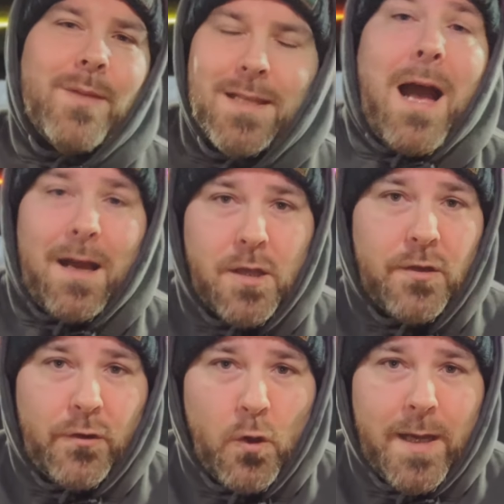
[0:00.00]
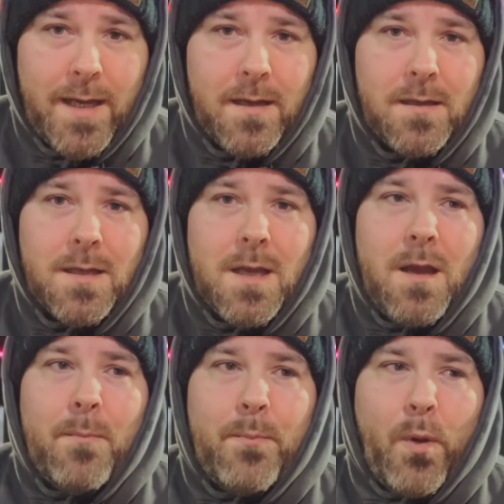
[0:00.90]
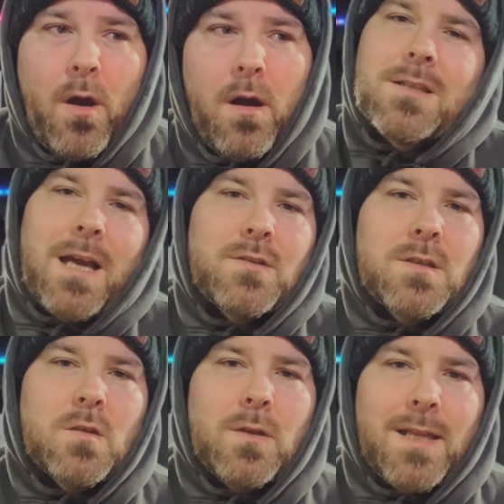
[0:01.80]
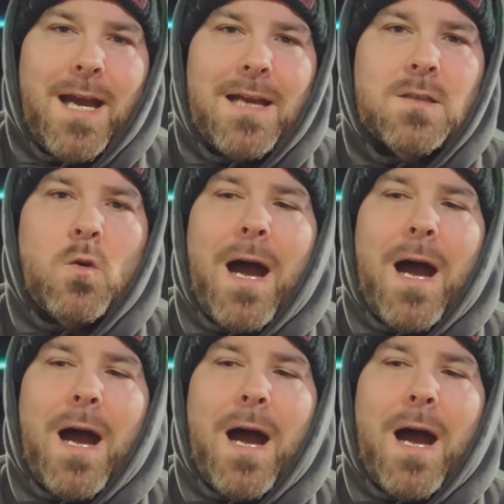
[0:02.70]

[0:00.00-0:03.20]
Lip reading: and I could do it, but I just don't like the hassle.